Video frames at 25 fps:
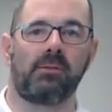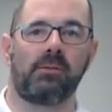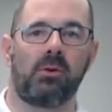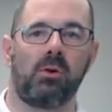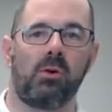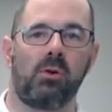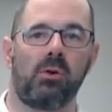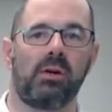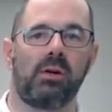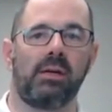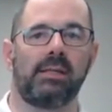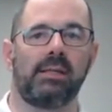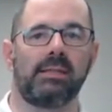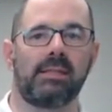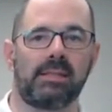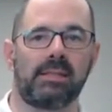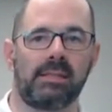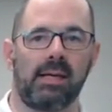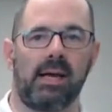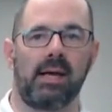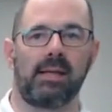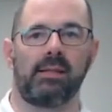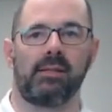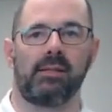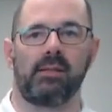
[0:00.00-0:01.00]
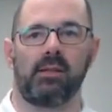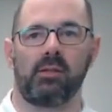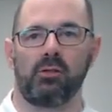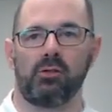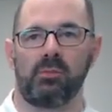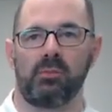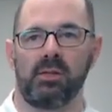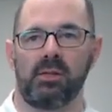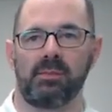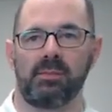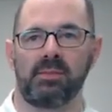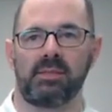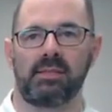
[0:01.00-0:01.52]
core inside an
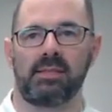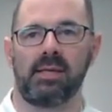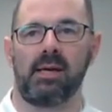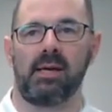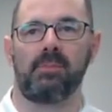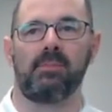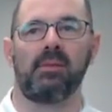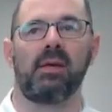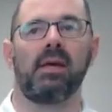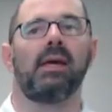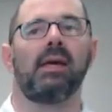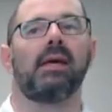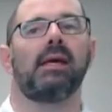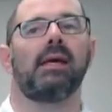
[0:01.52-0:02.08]
aluminum stem